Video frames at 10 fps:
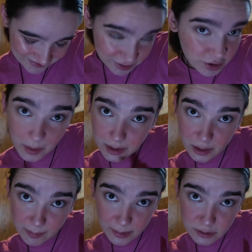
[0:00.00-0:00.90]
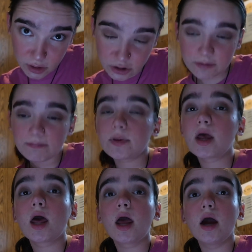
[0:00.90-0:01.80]
if you don't know anything about this concert,
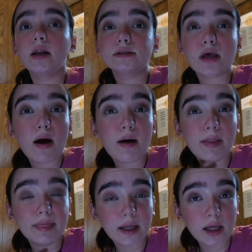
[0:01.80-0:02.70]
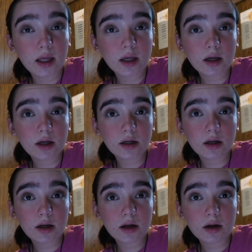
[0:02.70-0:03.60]
it is the
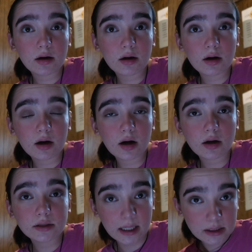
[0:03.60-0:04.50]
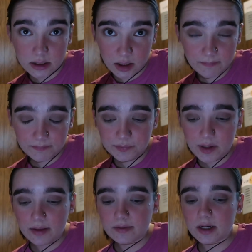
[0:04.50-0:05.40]
dance team
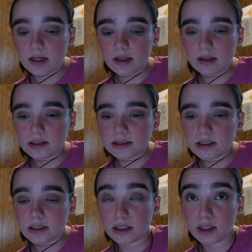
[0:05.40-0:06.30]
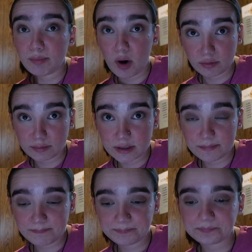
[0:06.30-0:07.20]
and then it is the ballroom
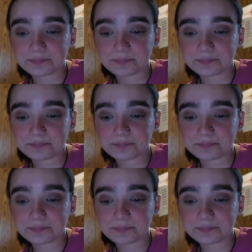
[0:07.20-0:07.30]
team.